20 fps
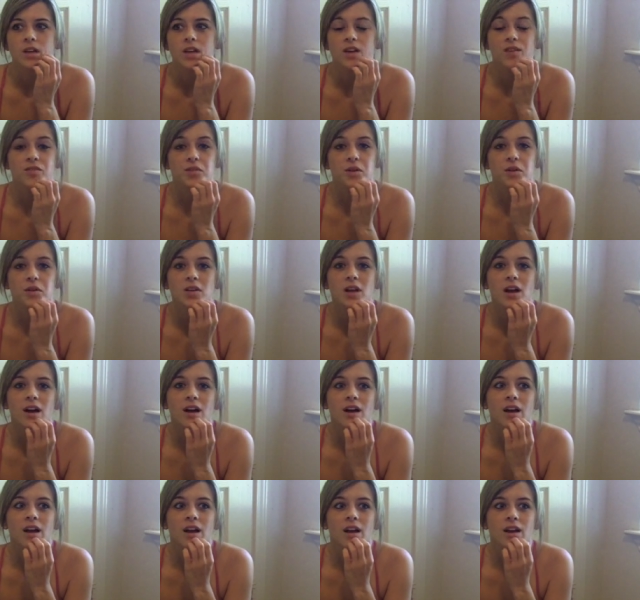If you
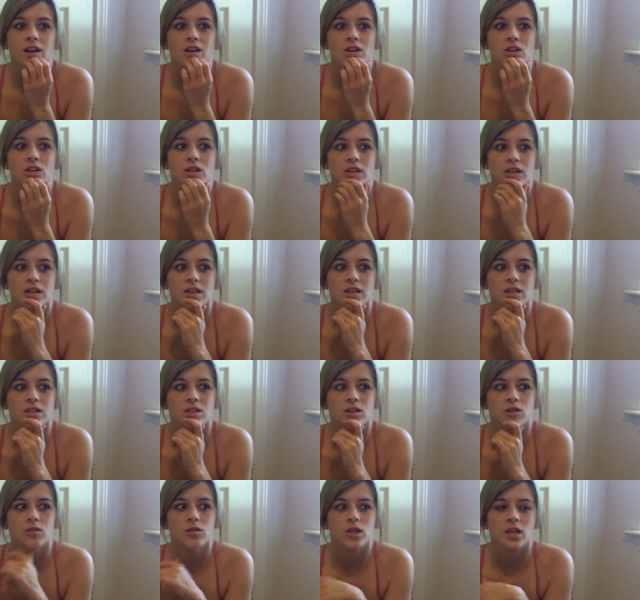like
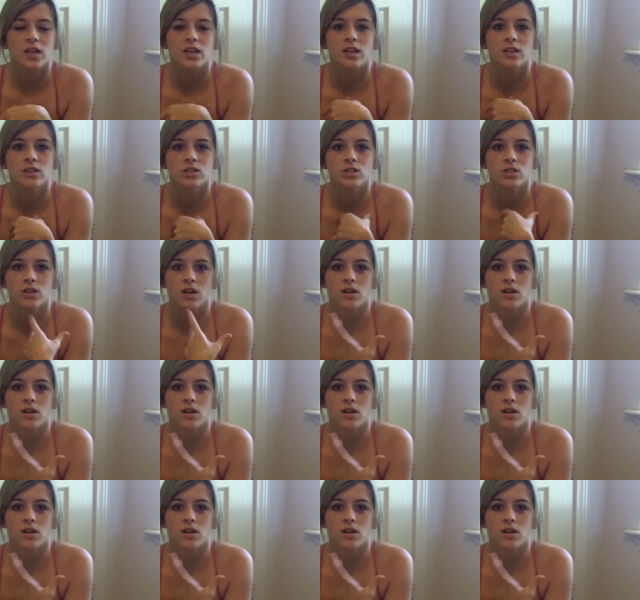cooking new things,